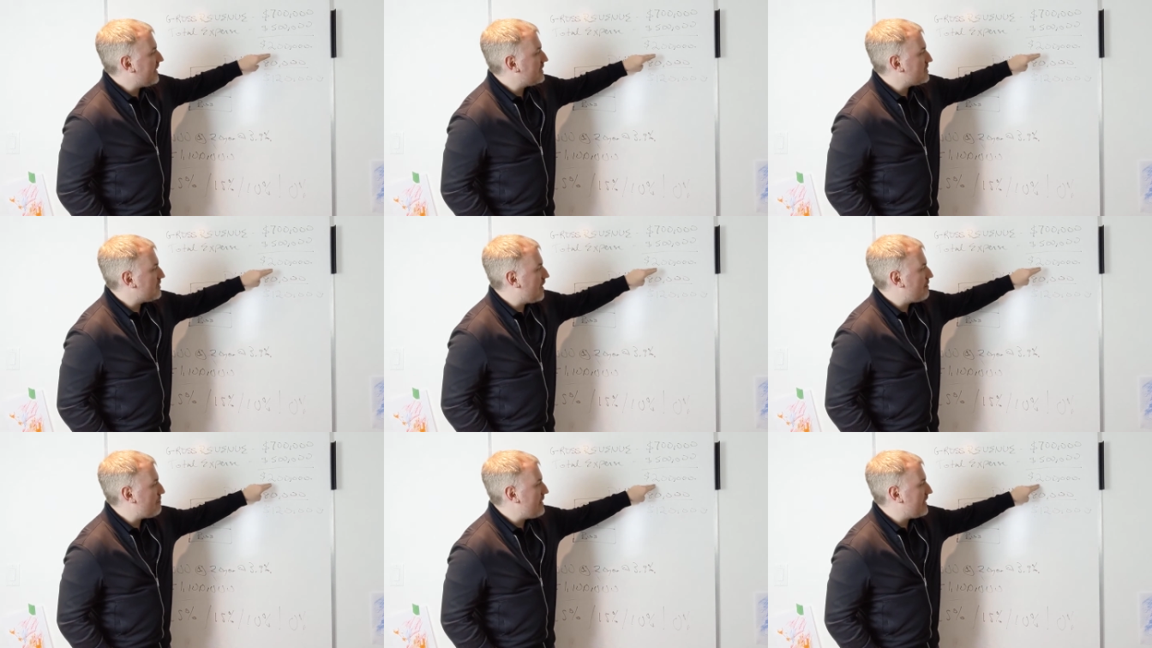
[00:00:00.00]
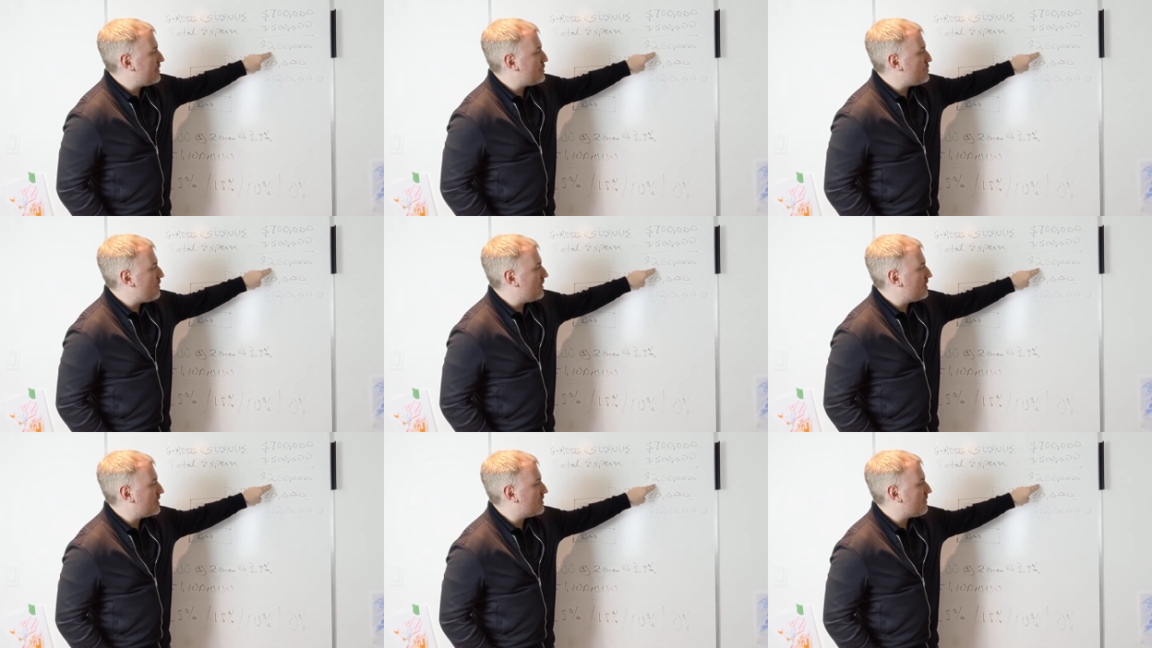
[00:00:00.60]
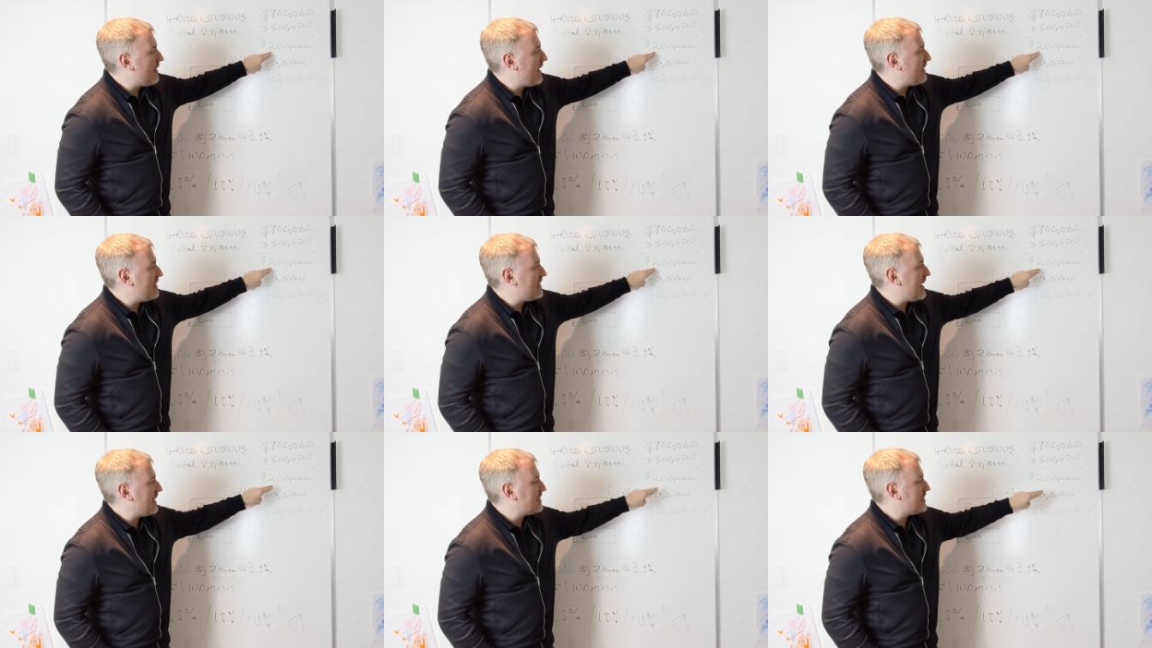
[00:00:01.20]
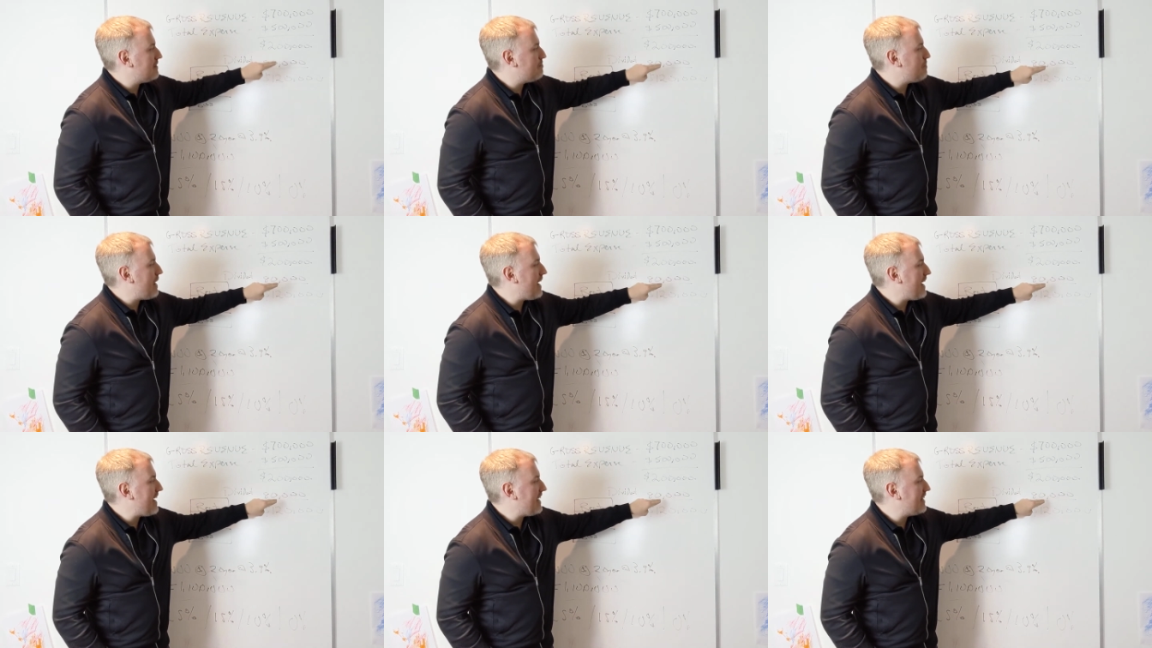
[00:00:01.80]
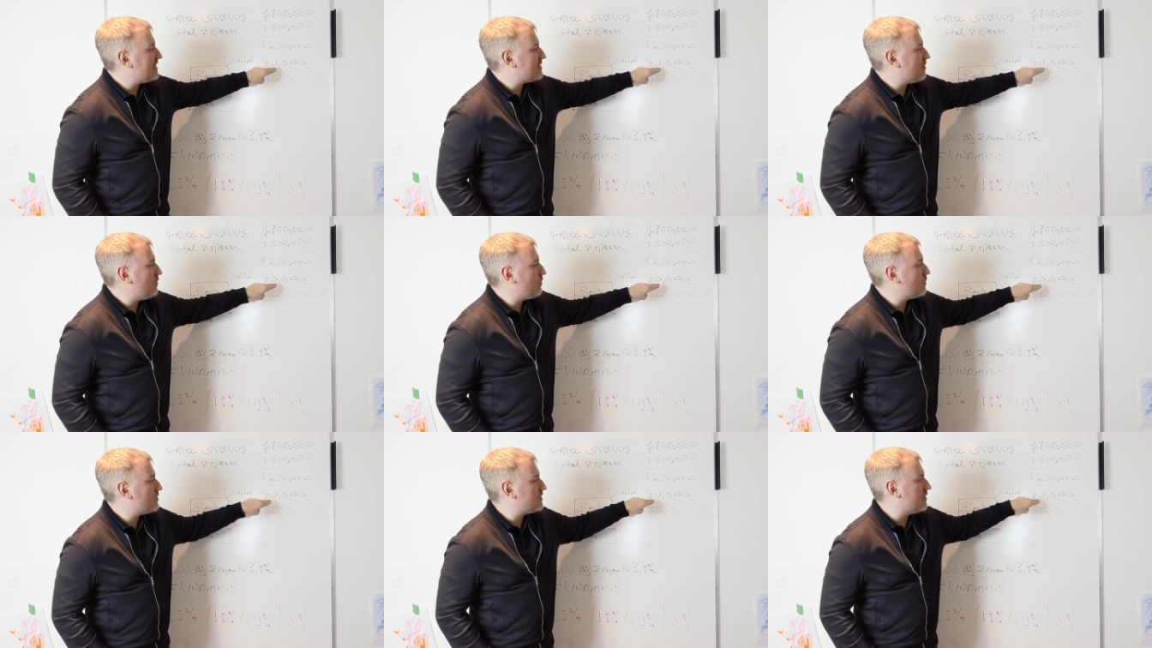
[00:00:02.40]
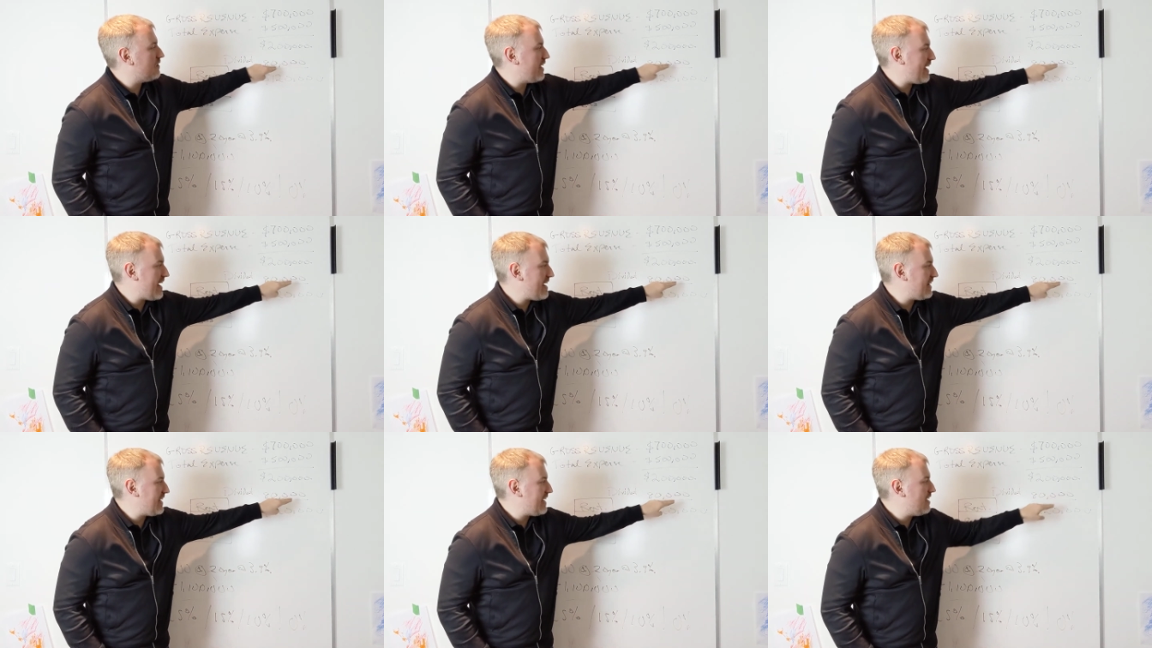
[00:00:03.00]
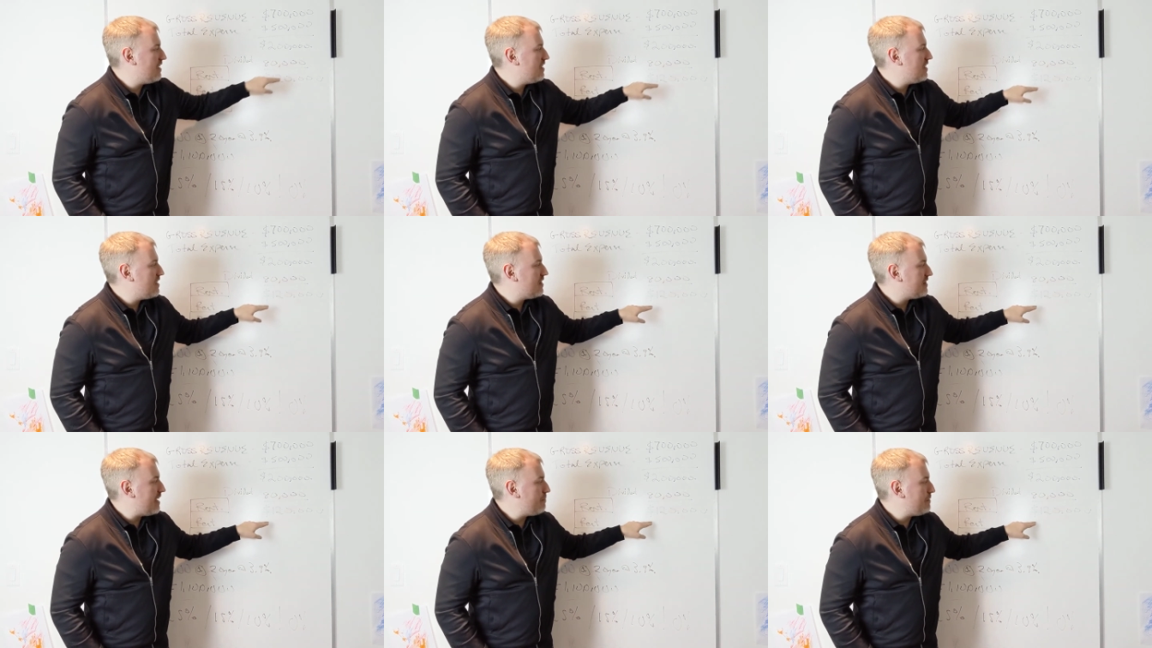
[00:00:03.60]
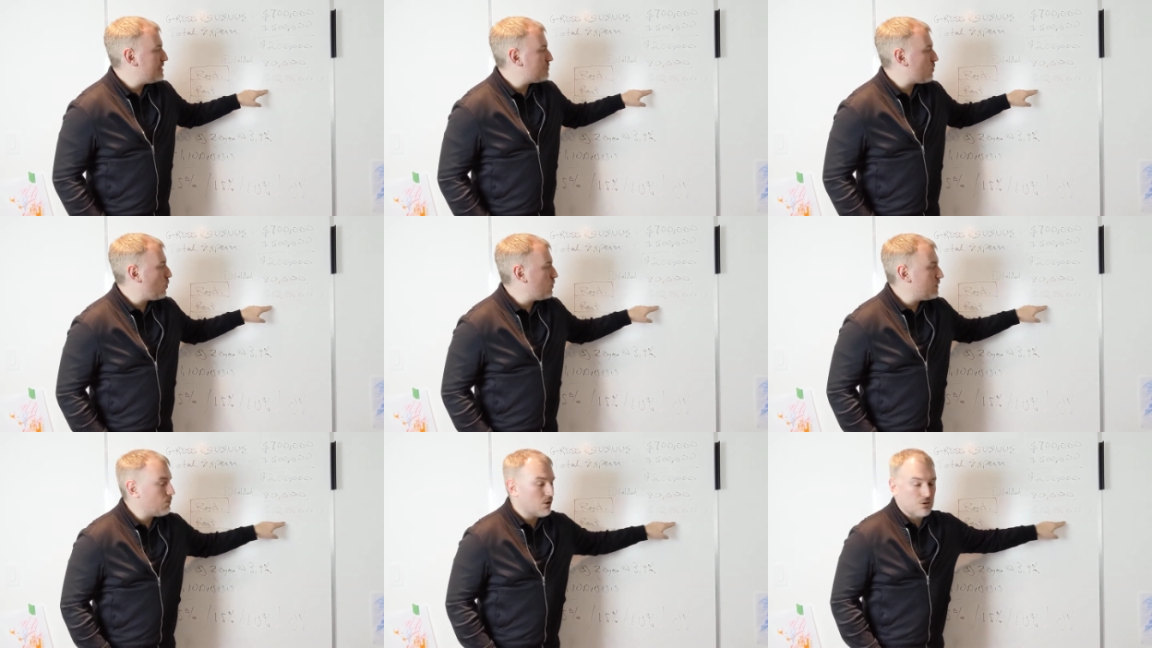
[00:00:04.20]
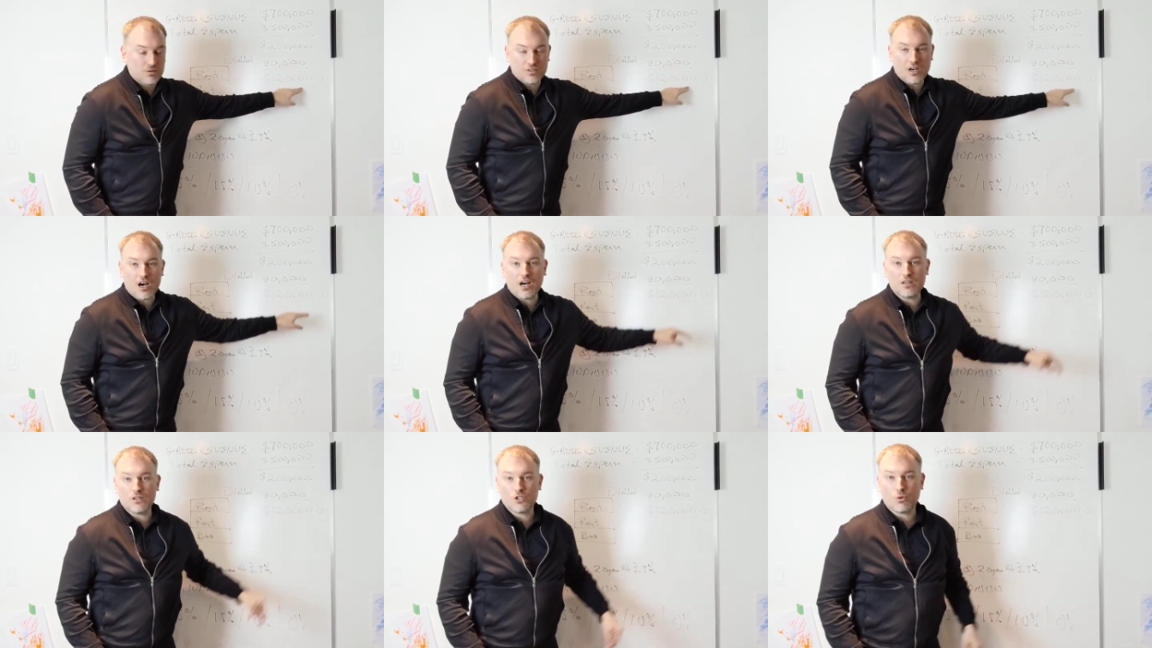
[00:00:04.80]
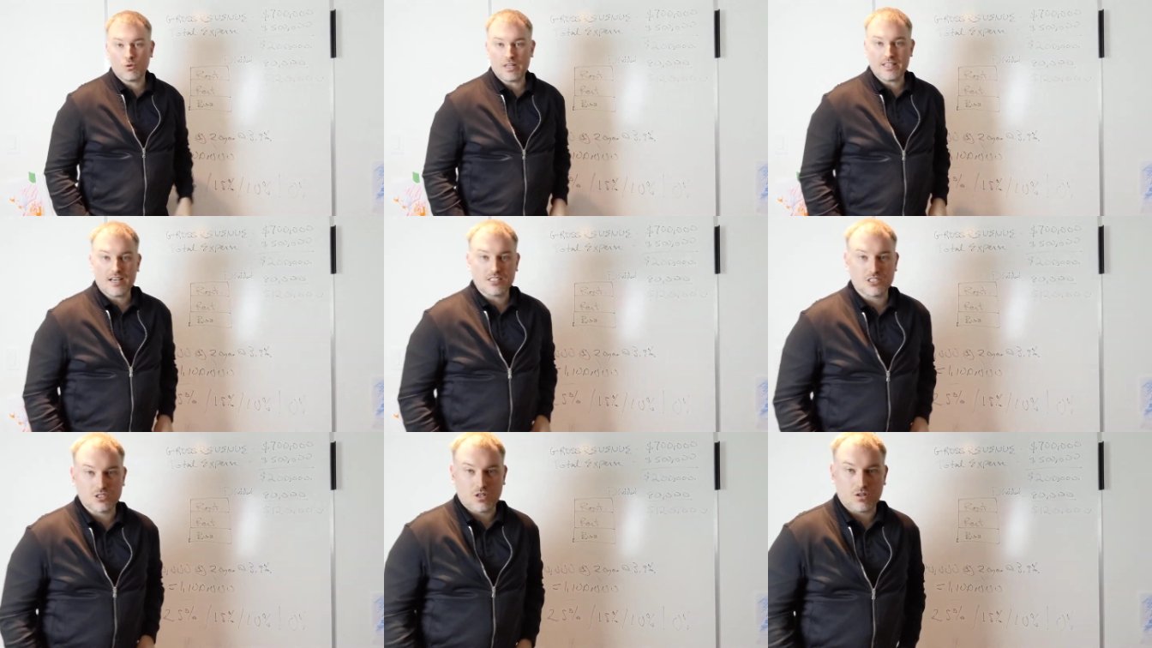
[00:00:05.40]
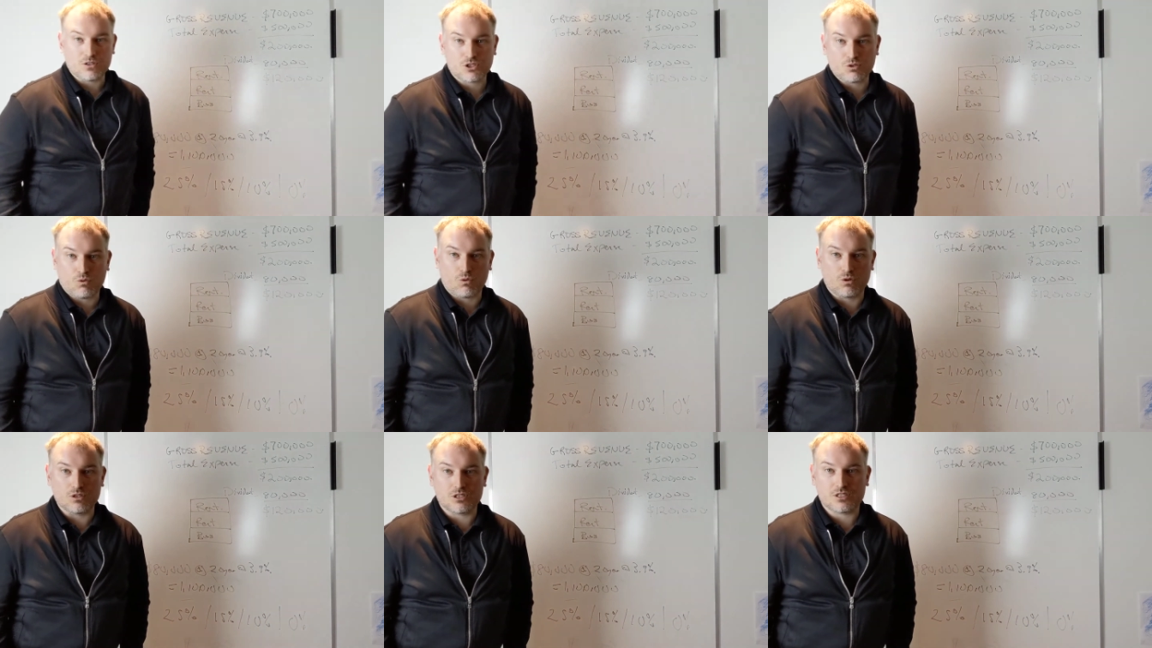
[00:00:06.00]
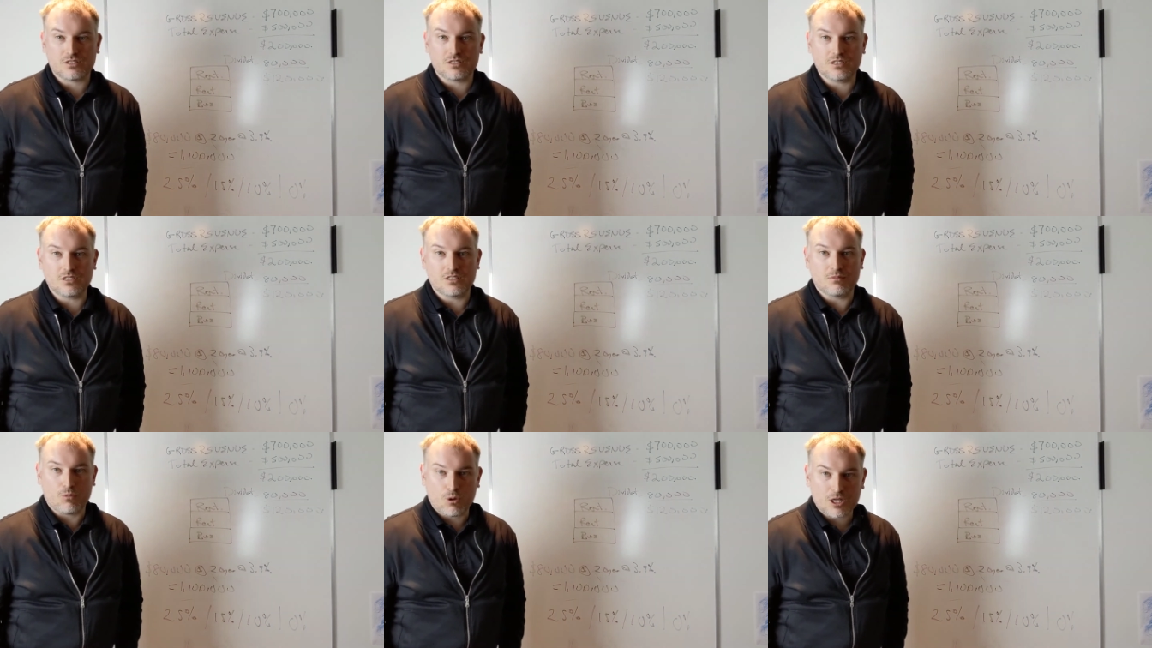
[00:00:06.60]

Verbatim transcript: is not making two hundred grand. It actually paid its owners out eighty. That means we're only working with one hundred twenty thousand dollars towards the